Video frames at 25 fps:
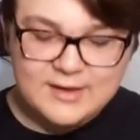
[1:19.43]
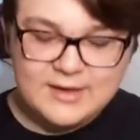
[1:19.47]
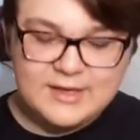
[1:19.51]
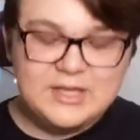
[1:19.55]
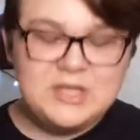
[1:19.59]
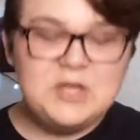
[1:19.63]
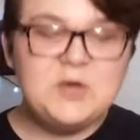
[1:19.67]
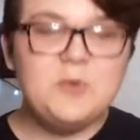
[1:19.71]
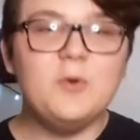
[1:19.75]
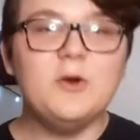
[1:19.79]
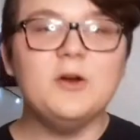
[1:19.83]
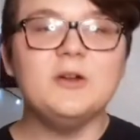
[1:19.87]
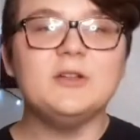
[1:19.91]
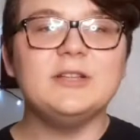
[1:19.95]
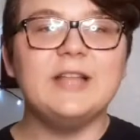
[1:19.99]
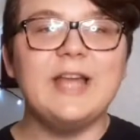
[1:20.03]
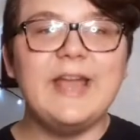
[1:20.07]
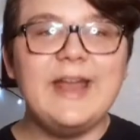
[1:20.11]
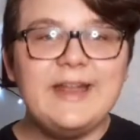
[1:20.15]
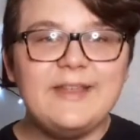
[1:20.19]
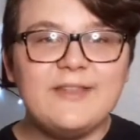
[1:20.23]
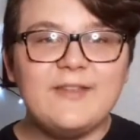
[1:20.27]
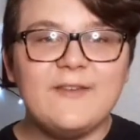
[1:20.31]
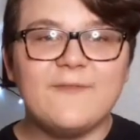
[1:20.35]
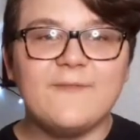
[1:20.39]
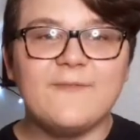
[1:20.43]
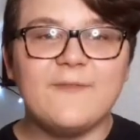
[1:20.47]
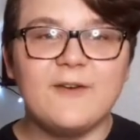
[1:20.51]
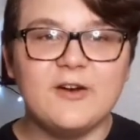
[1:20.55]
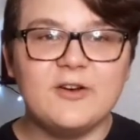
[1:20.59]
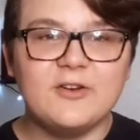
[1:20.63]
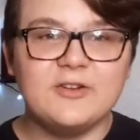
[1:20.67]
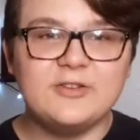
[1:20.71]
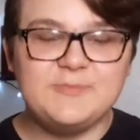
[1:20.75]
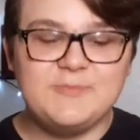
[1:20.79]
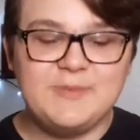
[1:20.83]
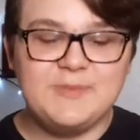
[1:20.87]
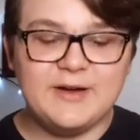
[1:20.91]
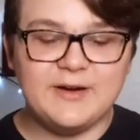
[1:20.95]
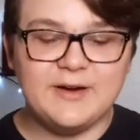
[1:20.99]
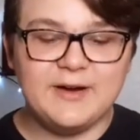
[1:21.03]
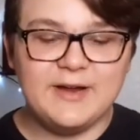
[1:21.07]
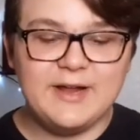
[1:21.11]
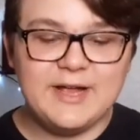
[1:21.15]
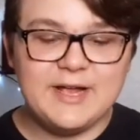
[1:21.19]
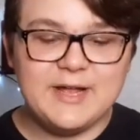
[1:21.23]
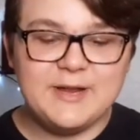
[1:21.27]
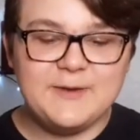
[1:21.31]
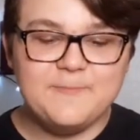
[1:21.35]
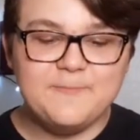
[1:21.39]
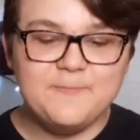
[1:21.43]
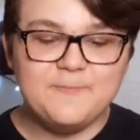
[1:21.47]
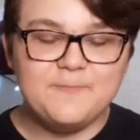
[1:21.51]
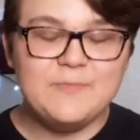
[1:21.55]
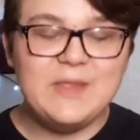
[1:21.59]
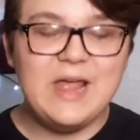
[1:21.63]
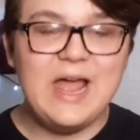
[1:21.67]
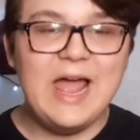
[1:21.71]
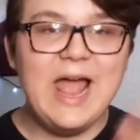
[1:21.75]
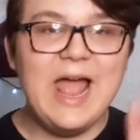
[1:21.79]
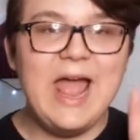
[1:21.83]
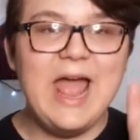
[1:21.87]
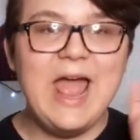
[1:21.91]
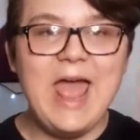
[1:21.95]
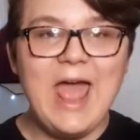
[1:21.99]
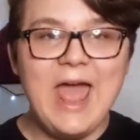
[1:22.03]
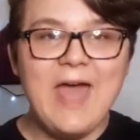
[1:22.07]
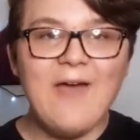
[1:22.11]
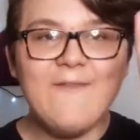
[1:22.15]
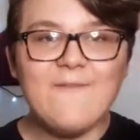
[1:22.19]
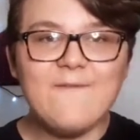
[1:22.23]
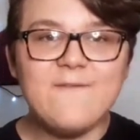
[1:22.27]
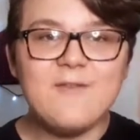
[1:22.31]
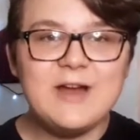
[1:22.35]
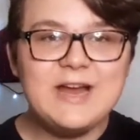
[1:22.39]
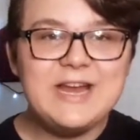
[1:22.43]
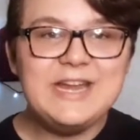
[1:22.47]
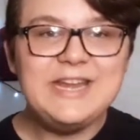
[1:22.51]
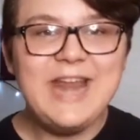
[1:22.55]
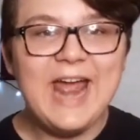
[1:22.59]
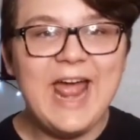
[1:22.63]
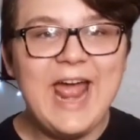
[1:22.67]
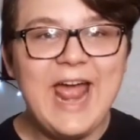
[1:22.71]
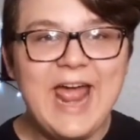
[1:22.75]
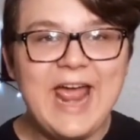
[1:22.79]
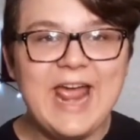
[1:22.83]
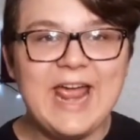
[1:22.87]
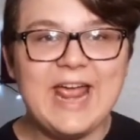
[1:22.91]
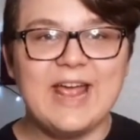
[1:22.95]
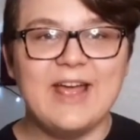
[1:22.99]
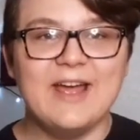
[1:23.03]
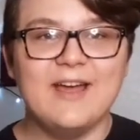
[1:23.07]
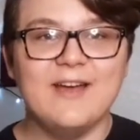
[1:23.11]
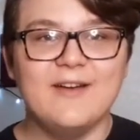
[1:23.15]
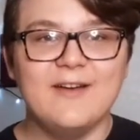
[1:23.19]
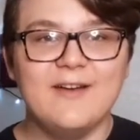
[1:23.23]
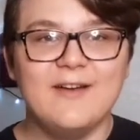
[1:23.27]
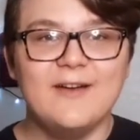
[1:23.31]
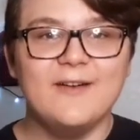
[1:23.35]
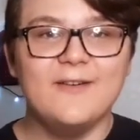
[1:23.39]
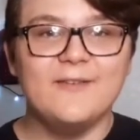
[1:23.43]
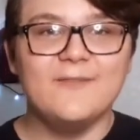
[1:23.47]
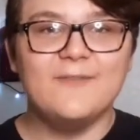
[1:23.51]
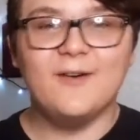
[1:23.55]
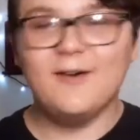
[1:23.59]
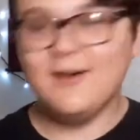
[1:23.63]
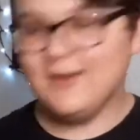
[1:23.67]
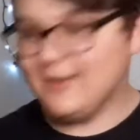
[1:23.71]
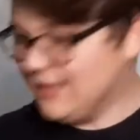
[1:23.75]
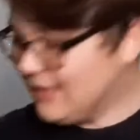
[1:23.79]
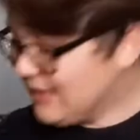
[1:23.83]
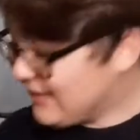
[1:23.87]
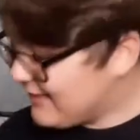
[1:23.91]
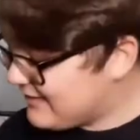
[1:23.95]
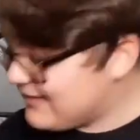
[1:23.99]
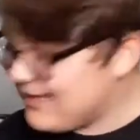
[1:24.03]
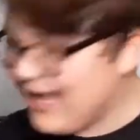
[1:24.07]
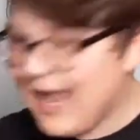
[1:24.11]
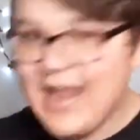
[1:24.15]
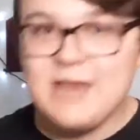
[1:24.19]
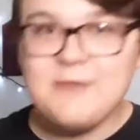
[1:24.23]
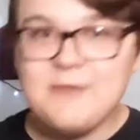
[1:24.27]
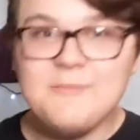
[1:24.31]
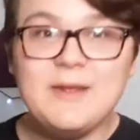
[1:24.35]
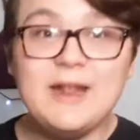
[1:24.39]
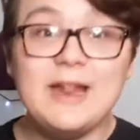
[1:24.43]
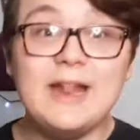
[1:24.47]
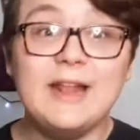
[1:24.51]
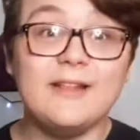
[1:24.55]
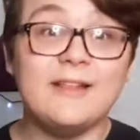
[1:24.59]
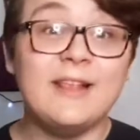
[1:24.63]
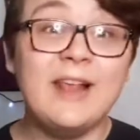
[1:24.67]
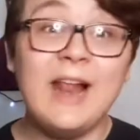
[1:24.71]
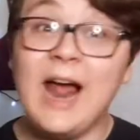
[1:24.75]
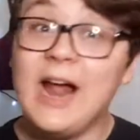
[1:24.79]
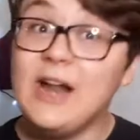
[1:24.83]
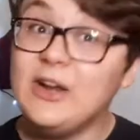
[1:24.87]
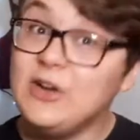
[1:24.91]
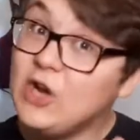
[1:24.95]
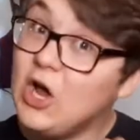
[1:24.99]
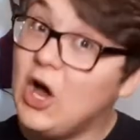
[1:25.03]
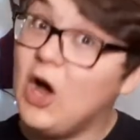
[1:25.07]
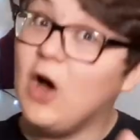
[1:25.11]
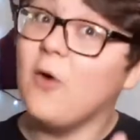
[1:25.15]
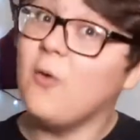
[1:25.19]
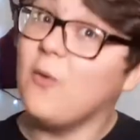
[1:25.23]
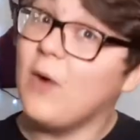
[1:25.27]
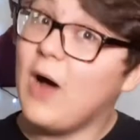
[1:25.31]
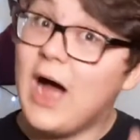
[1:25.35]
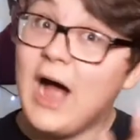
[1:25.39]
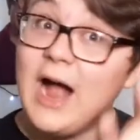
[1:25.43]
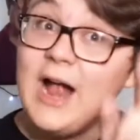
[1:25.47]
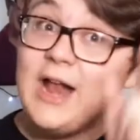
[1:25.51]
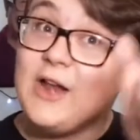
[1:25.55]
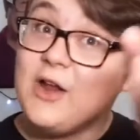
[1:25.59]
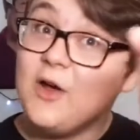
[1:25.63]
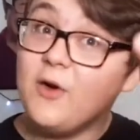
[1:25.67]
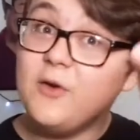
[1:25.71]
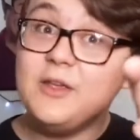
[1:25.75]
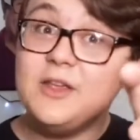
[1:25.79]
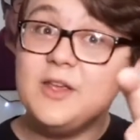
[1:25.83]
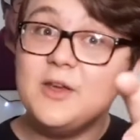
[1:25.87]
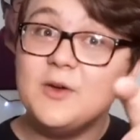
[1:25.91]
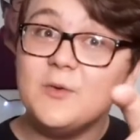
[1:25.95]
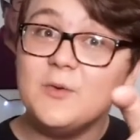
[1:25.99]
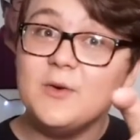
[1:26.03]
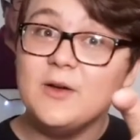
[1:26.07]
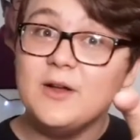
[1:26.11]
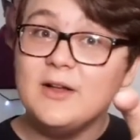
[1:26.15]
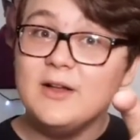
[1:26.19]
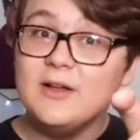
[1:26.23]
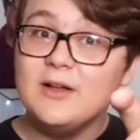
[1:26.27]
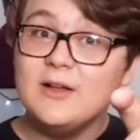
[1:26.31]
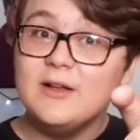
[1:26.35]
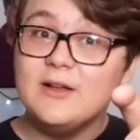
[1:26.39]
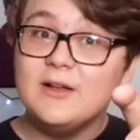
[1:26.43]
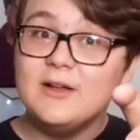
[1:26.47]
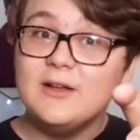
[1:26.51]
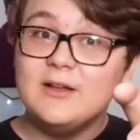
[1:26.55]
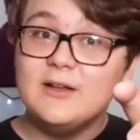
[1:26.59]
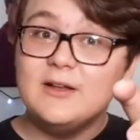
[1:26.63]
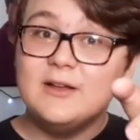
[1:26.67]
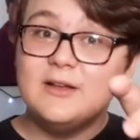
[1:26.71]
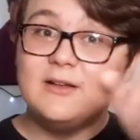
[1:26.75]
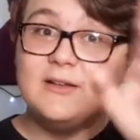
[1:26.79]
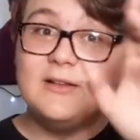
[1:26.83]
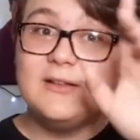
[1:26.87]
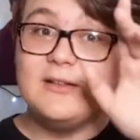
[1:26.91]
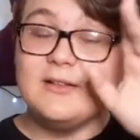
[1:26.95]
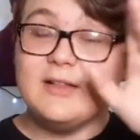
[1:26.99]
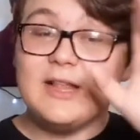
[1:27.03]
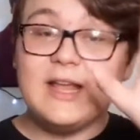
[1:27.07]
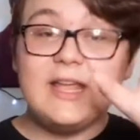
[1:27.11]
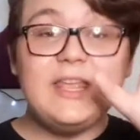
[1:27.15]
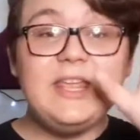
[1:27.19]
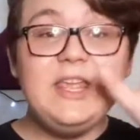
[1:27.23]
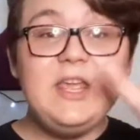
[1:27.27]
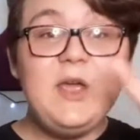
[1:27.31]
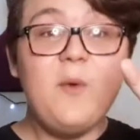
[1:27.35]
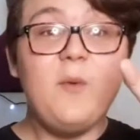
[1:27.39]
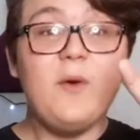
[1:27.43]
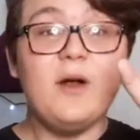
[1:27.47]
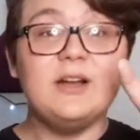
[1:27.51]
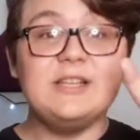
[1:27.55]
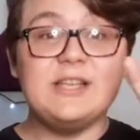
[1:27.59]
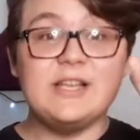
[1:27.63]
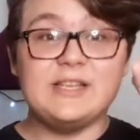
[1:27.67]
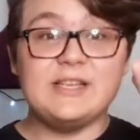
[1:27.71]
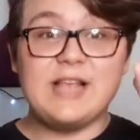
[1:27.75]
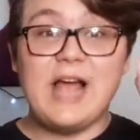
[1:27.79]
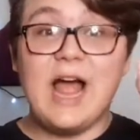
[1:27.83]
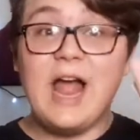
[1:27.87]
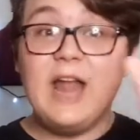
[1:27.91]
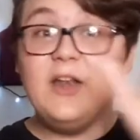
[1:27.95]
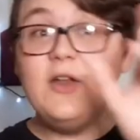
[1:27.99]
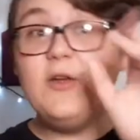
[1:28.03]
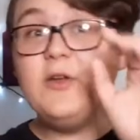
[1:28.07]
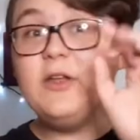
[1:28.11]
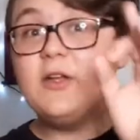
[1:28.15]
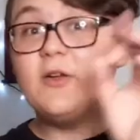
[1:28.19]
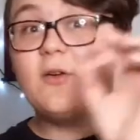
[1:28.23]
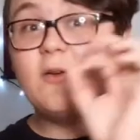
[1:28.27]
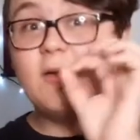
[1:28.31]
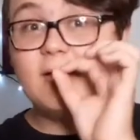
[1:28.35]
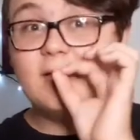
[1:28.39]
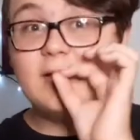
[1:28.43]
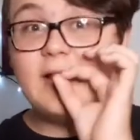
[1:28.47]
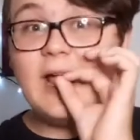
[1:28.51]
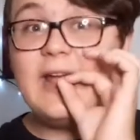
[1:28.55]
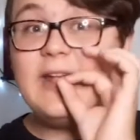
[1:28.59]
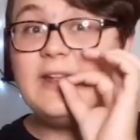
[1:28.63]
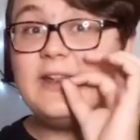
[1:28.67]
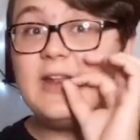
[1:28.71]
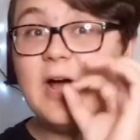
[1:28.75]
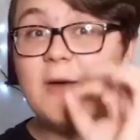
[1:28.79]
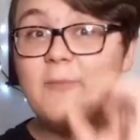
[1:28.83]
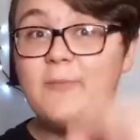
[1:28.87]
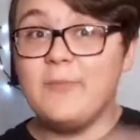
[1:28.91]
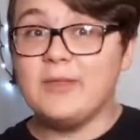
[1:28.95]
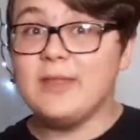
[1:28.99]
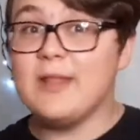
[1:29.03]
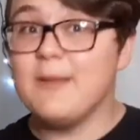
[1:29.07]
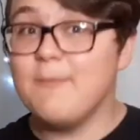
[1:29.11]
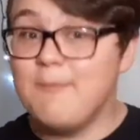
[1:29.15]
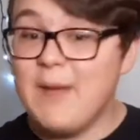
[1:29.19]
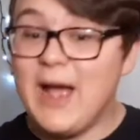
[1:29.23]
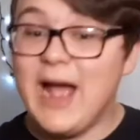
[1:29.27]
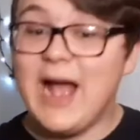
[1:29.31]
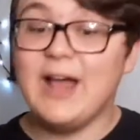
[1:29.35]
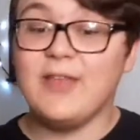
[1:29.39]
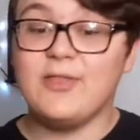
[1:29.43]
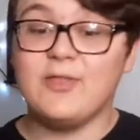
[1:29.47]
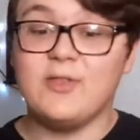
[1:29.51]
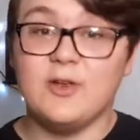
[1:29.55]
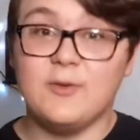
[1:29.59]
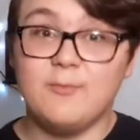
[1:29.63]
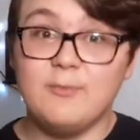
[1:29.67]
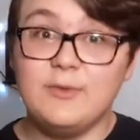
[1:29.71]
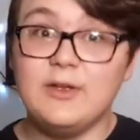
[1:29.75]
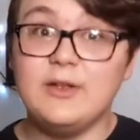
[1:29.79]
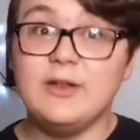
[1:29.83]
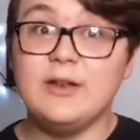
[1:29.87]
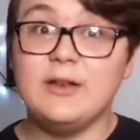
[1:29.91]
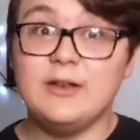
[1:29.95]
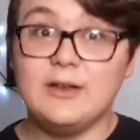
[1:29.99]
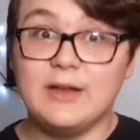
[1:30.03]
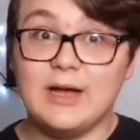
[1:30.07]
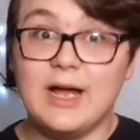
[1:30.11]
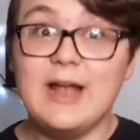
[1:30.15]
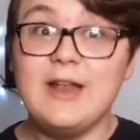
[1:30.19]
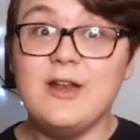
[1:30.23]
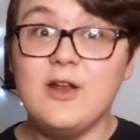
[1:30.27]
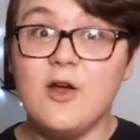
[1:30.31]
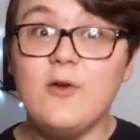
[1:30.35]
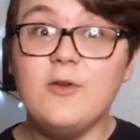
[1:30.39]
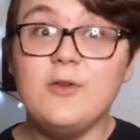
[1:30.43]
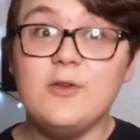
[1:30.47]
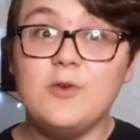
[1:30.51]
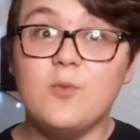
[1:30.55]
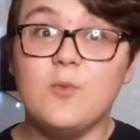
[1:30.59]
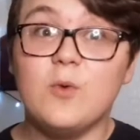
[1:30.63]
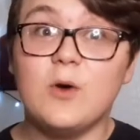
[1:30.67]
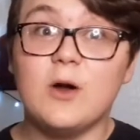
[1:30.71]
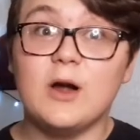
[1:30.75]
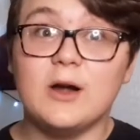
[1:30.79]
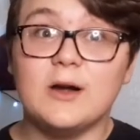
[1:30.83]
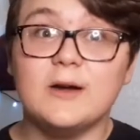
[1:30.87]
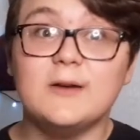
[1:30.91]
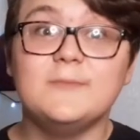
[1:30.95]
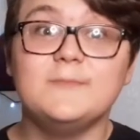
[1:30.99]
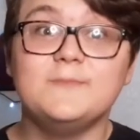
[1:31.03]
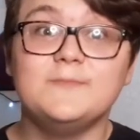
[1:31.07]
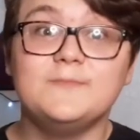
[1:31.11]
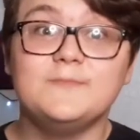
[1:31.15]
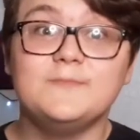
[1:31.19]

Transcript: you were late to first period every day for at least 10 minutes. And I know, I know you. Like you were just, I knew you were lighting up in the bathroom. You, I know you were.